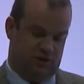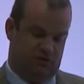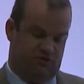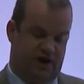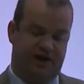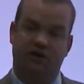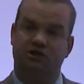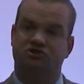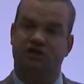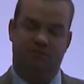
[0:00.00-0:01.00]

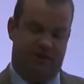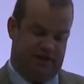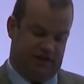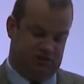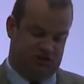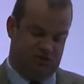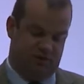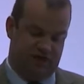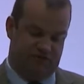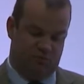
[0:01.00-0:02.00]
Regular team meetings should
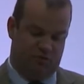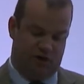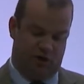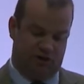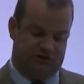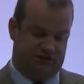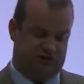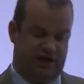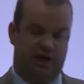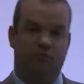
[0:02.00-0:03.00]
be given priority
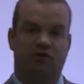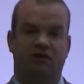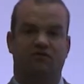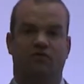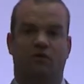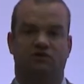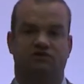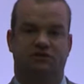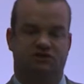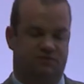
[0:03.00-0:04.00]
to help
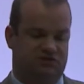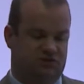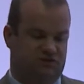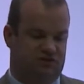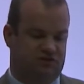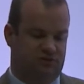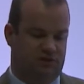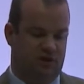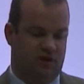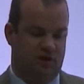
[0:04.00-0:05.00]
reinforce this business vision,